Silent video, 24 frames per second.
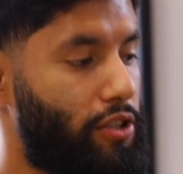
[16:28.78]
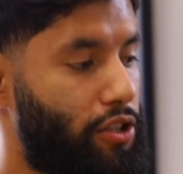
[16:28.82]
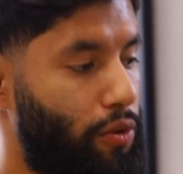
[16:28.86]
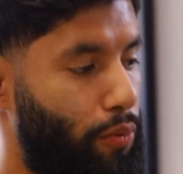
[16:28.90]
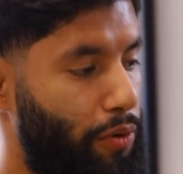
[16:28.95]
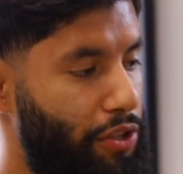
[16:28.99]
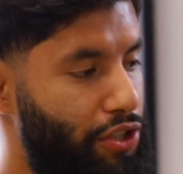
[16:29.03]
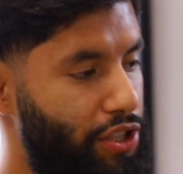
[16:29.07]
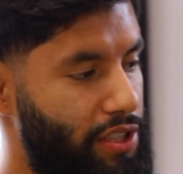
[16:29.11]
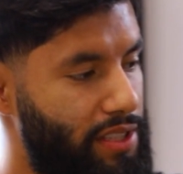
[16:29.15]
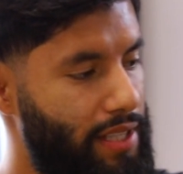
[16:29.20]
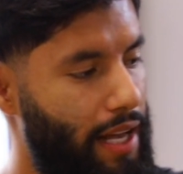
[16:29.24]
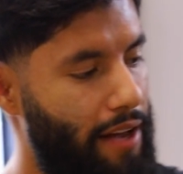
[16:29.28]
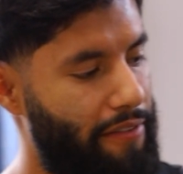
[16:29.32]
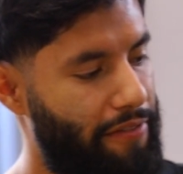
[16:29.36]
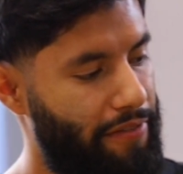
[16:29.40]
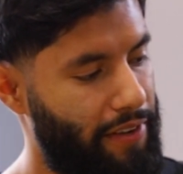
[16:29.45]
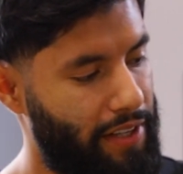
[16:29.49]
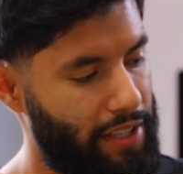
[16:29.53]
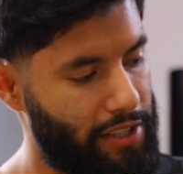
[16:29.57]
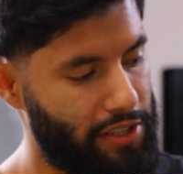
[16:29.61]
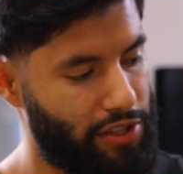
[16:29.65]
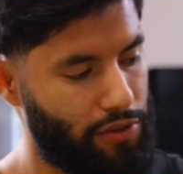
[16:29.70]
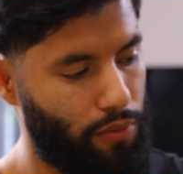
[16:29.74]
So we just have
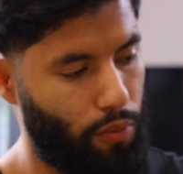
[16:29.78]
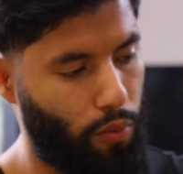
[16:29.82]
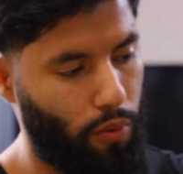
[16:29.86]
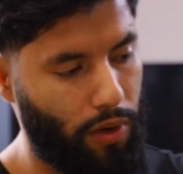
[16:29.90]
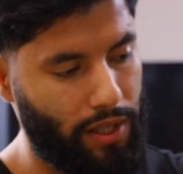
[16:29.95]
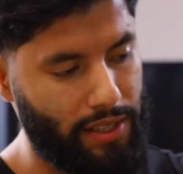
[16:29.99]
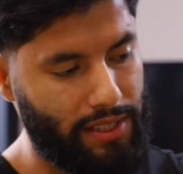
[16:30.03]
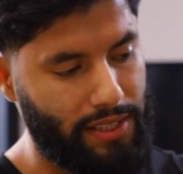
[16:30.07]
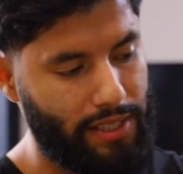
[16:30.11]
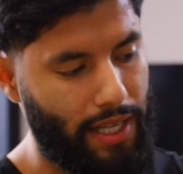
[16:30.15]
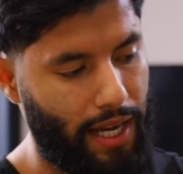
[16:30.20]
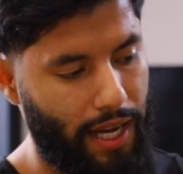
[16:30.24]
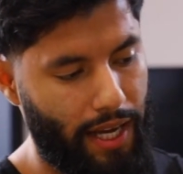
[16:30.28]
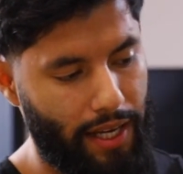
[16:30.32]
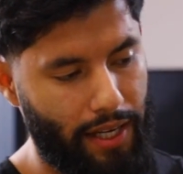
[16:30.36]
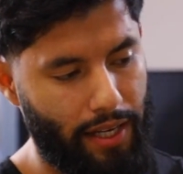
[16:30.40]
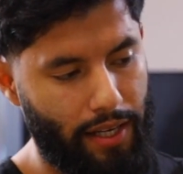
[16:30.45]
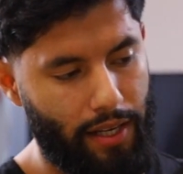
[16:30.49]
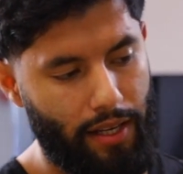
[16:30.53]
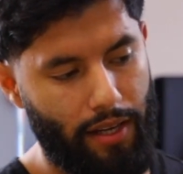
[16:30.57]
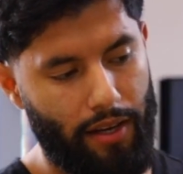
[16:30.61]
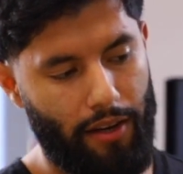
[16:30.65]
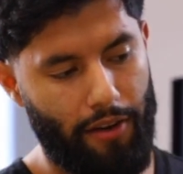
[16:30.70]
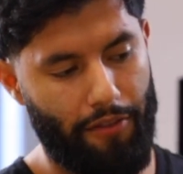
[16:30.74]
finished one side
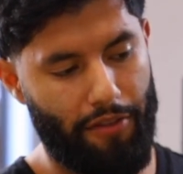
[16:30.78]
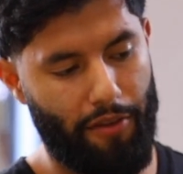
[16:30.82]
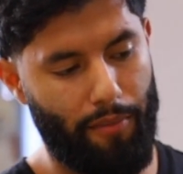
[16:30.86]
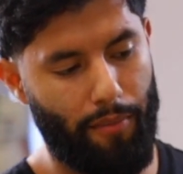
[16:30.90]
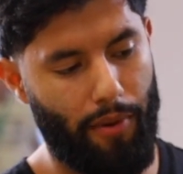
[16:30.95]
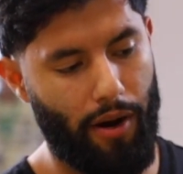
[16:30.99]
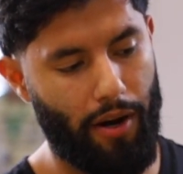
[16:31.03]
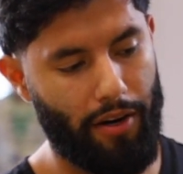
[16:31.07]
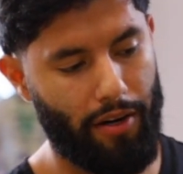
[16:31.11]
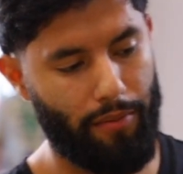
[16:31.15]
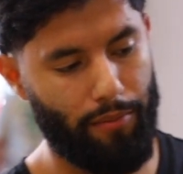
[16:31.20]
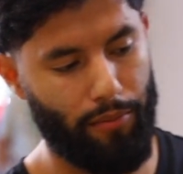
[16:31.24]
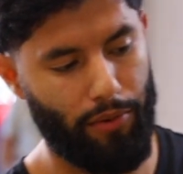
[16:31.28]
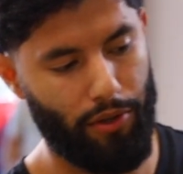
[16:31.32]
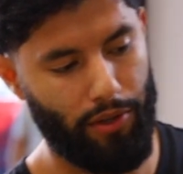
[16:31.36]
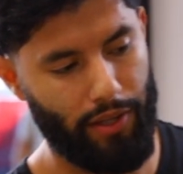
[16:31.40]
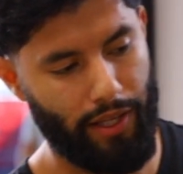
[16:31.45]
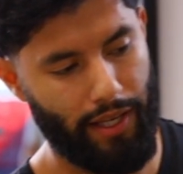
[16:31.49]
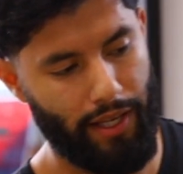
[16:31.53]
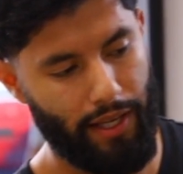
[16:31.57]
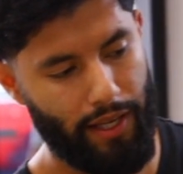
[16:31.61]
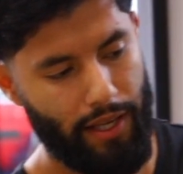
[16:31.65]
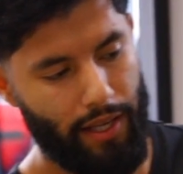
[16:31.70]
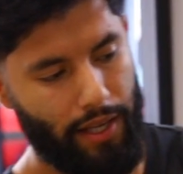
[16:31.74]
of the modern mullet.